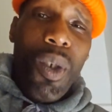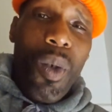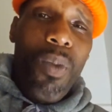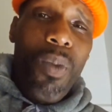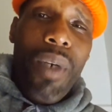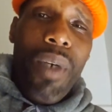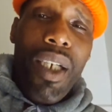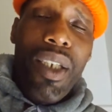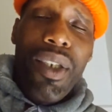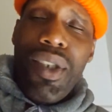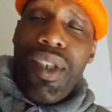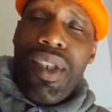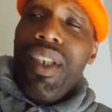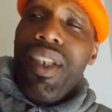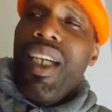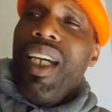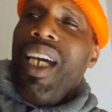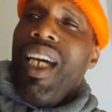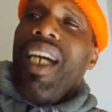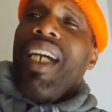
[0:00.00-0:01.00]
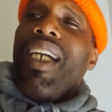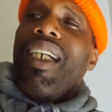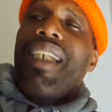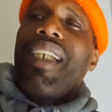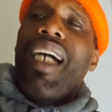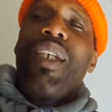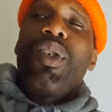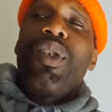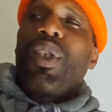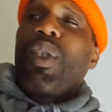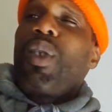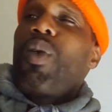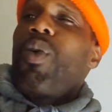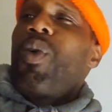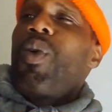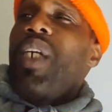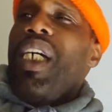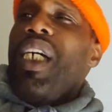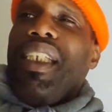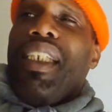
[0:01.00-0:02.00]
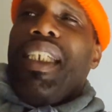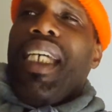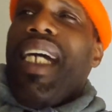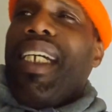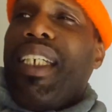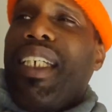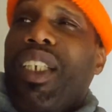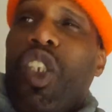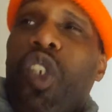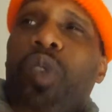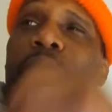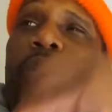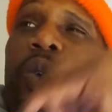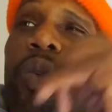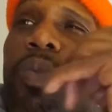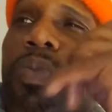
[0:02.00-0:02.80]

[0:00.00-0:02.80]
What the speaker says: so much. Because I used to go on that deck and smoke